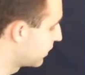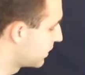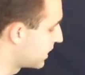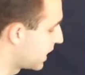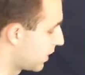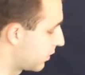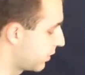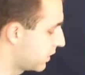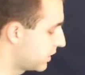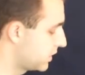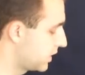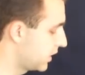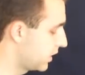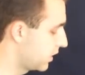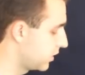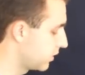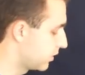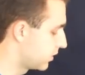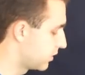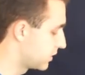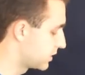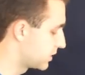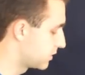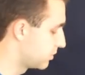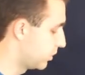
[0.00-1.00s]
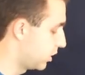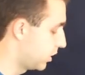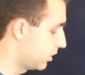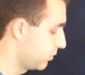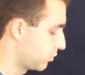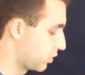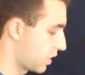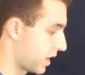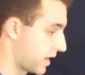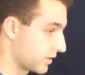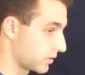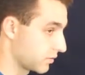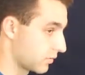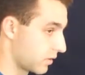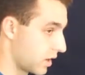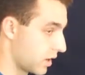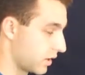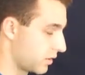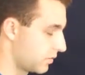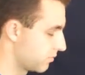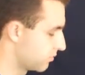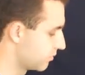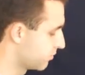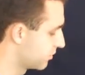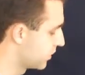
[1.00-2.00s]
Now we take the small brass
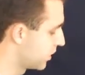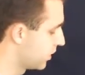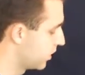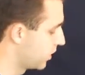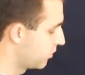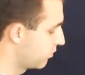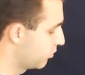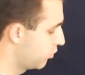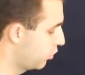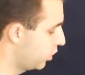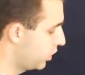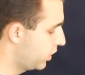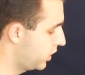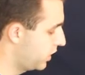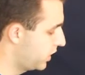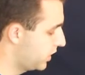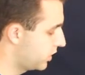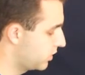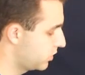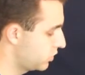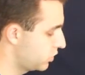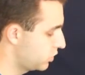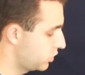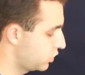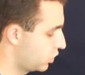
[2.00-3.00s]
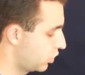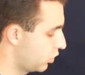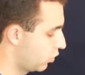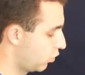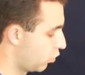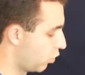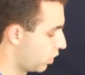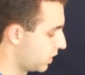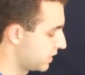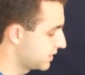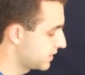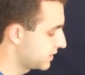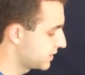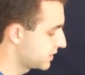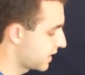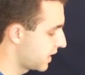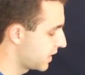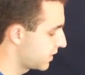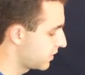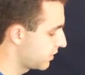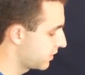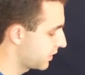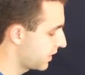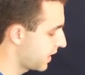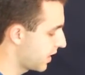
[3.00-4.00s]
rod, put it in to one
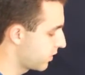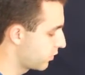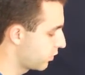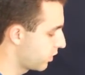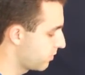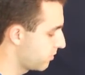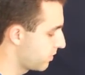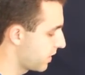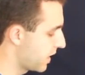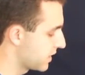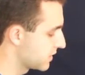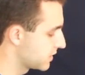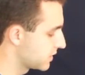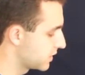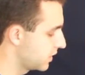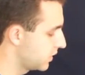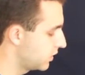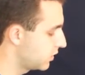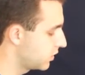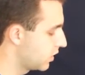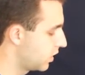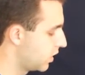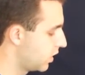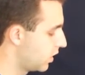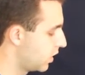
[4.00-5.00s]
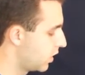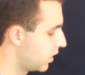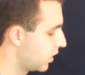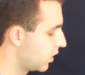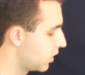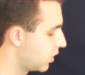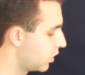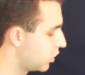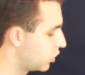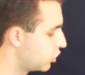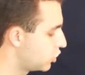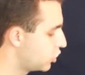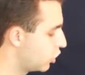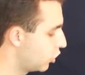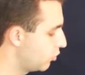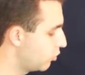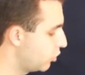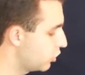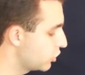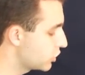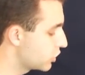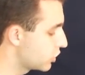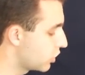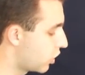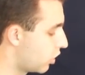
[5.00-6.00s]
side of the counterweight basket. Don't
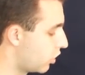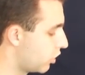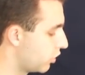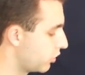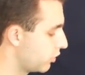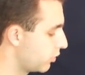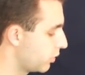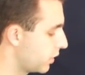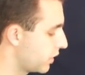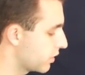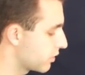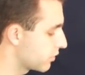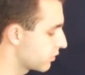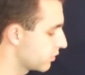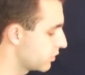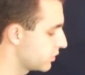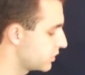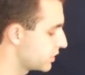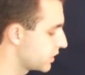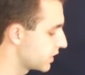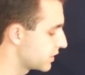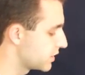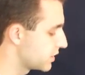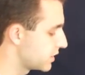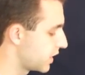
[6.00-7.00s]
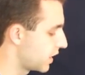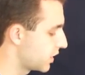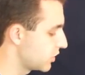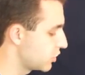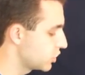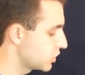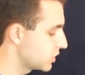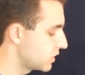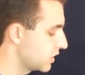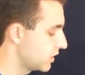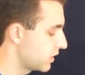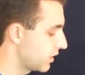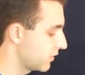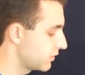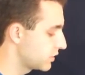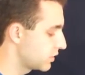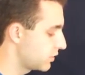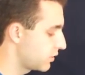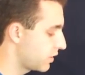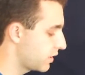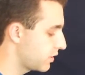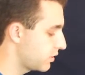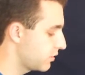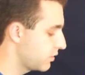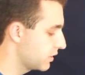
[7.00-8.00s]
push it all the way through just yet, just enough
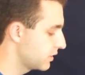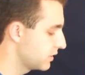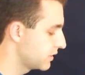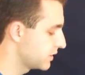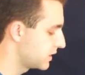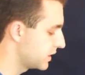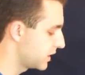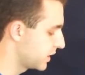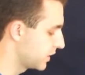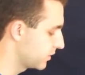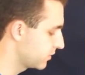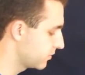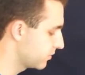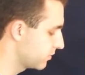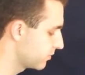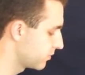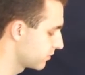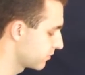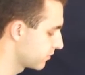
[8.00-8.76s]
so that you can see it.